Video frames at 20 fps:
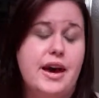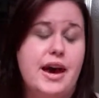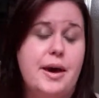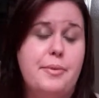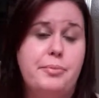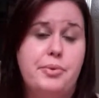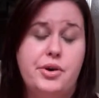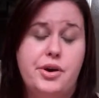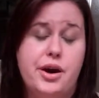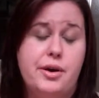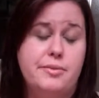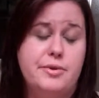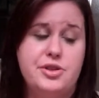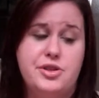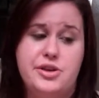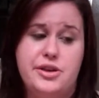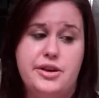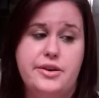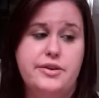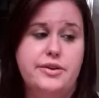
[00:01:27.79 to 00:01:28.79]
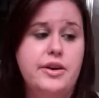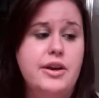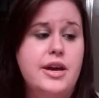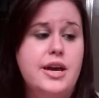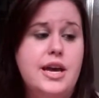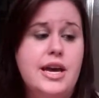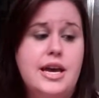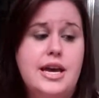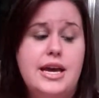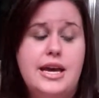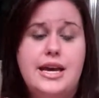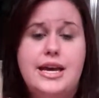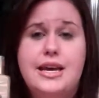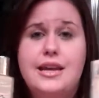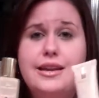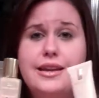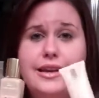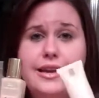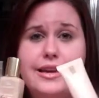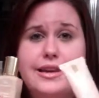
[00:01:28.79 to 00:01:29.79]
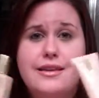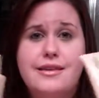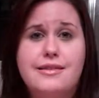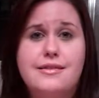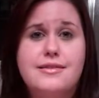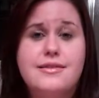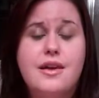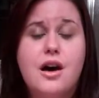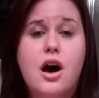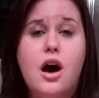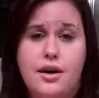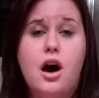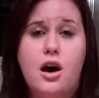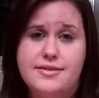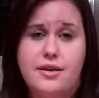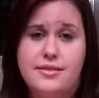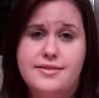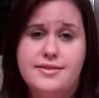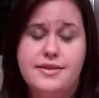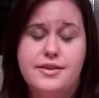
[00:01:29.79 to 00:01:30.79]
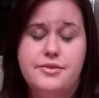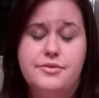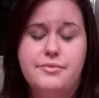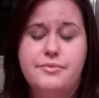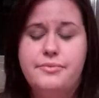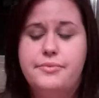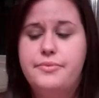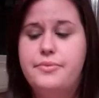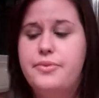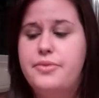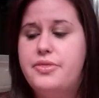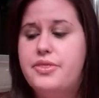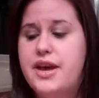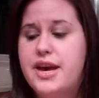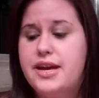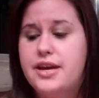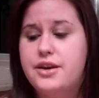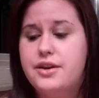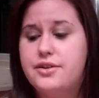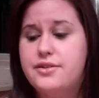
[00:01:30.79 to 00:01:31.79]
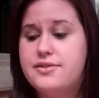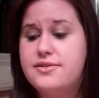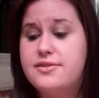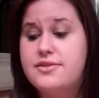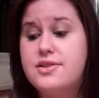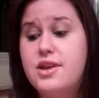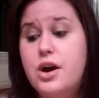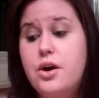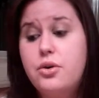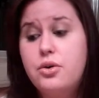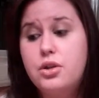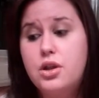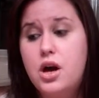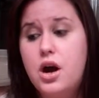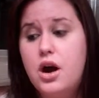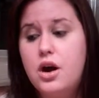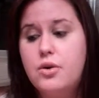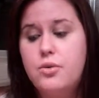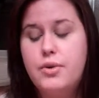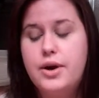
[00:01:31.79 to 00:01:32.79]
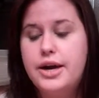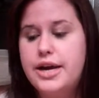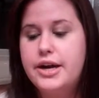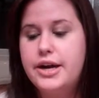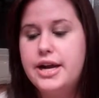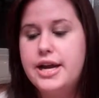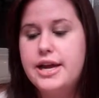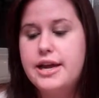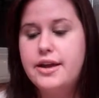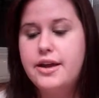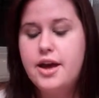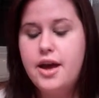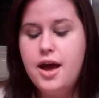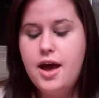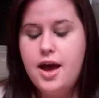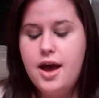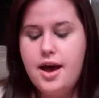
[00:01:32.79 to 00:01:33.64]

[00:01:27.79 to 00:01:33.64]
I promise you. It is awesome. They are so long wearing.